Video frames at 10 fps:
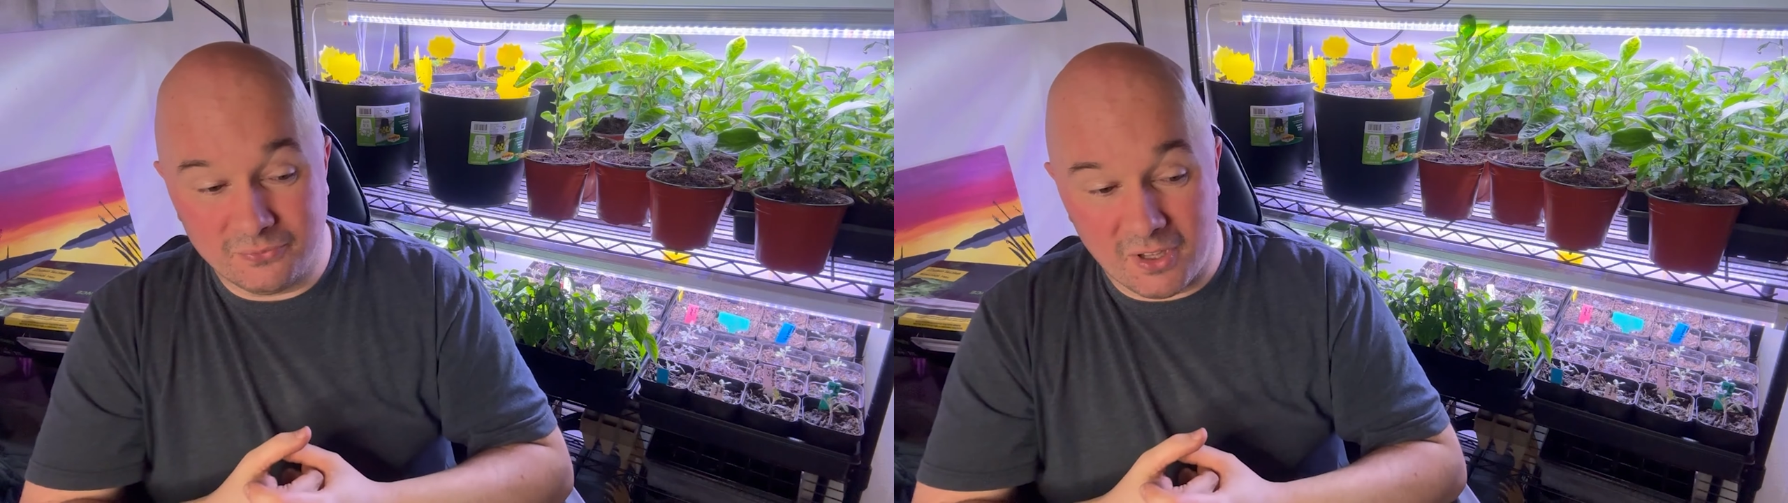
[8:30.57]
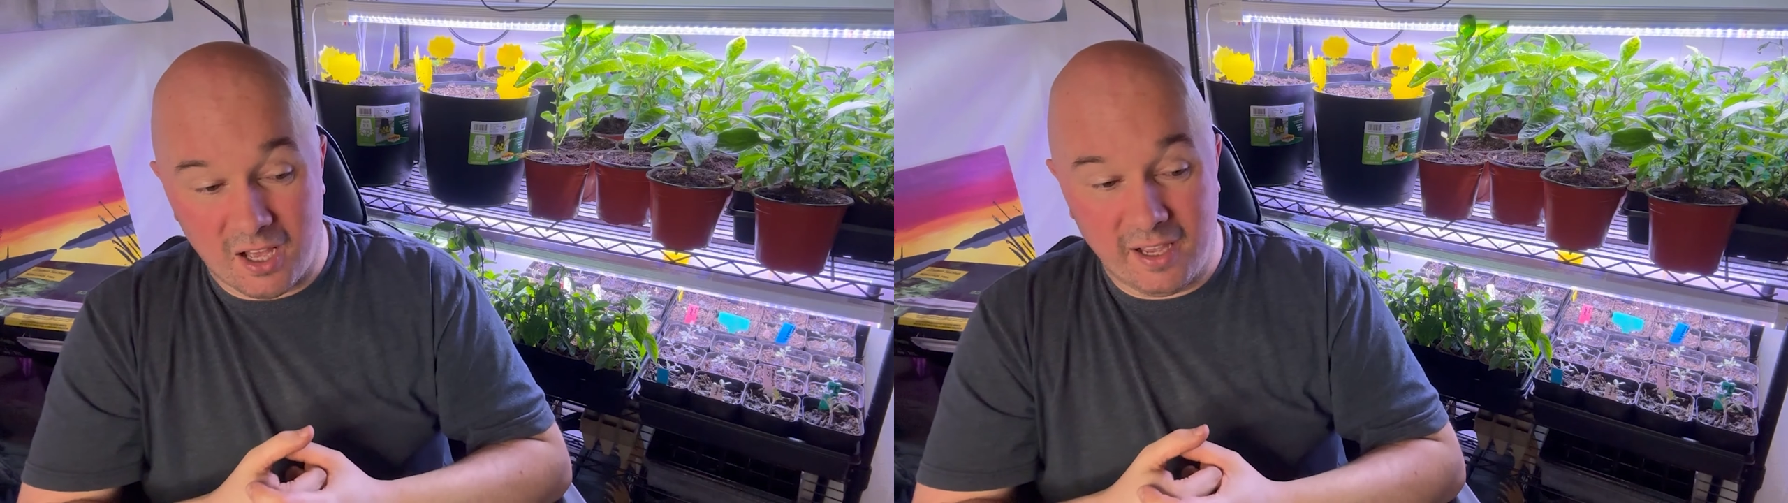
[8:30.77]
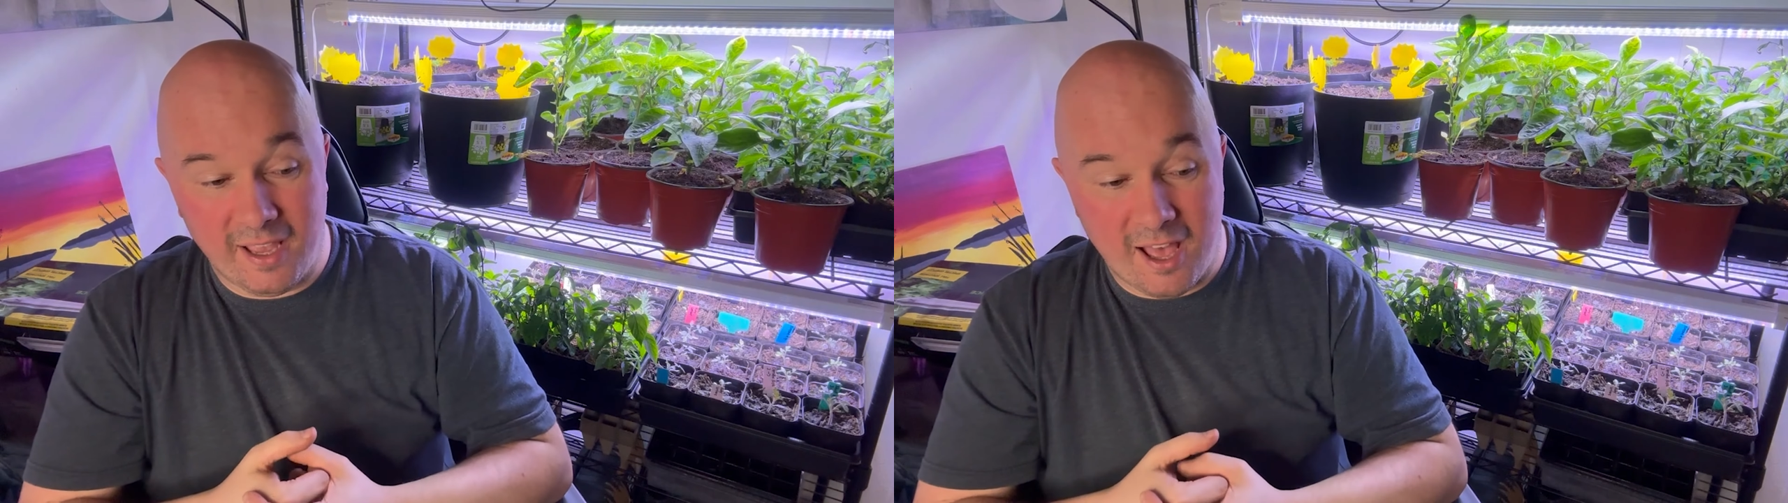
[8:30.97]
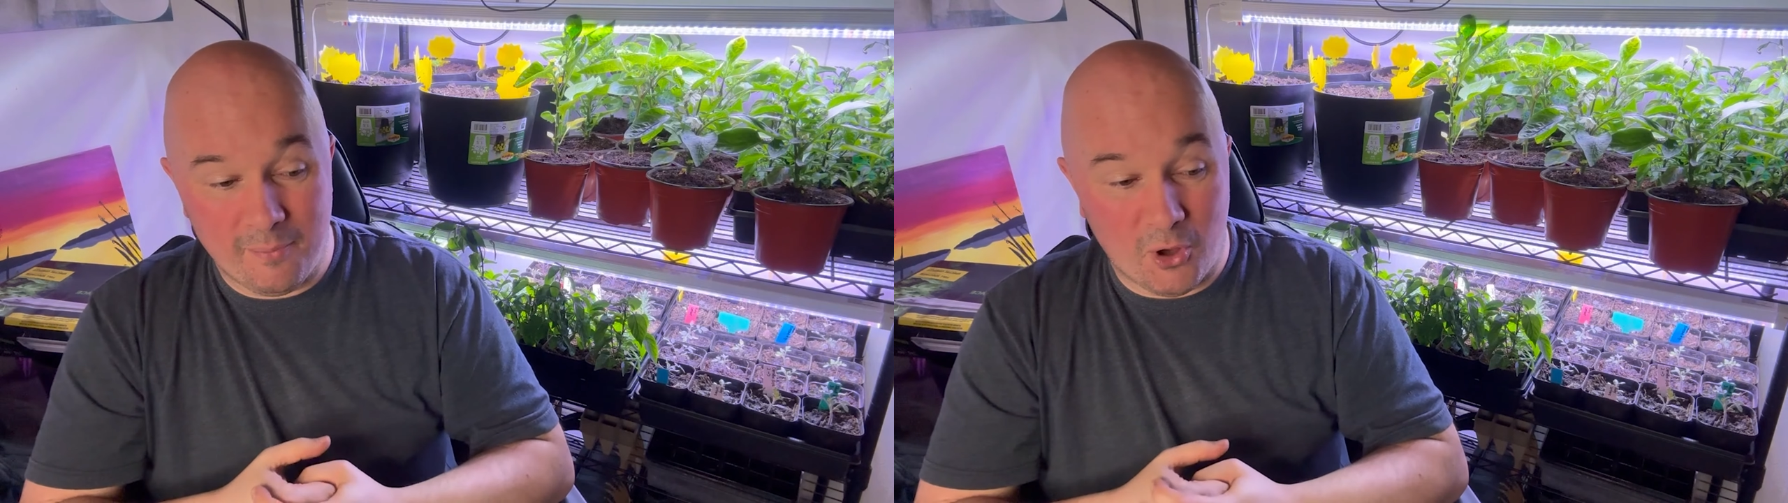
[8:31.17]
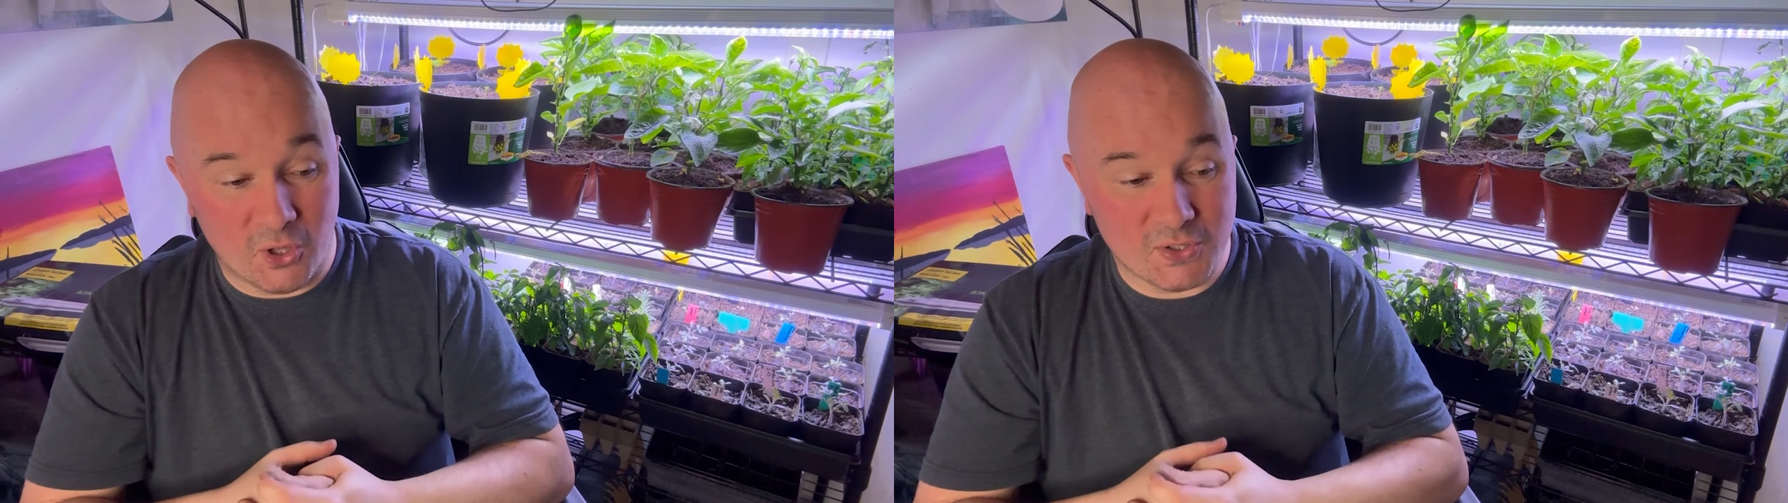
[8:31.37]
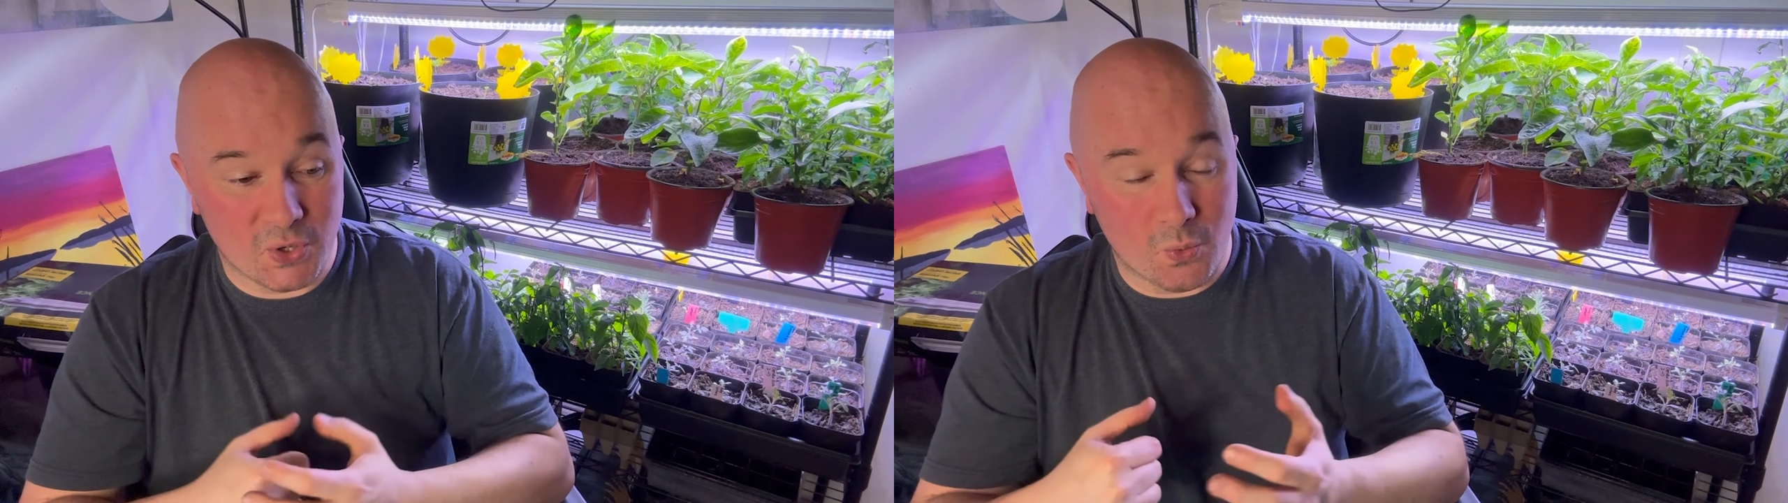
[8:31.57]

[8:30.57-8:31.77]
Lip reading: I am also